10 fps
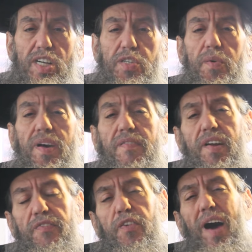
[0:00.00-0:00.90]
So even
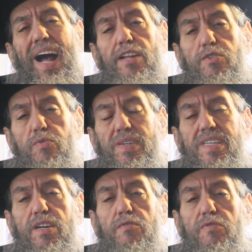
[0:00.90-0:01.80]
if
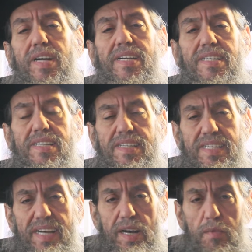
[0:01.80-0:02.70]
altruistic
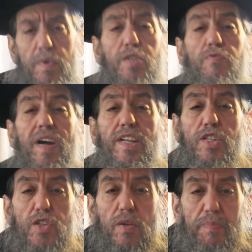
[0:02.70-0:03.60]
reasons, which really
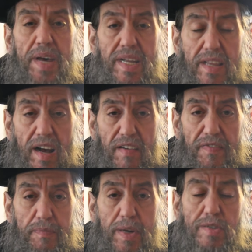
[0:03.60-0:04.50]
should be
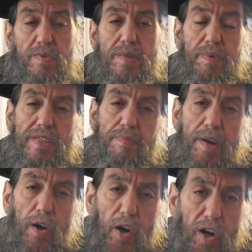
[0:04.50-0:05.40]
enough, because we're supposed to
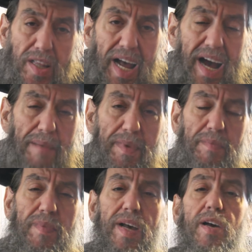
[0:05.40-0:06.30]
be Or
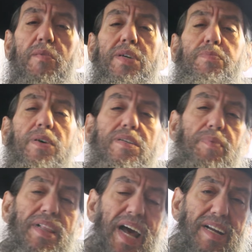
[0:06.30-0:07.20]
La'amin, we're supposed to
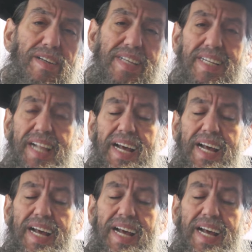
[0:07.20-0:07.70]
be a light unto the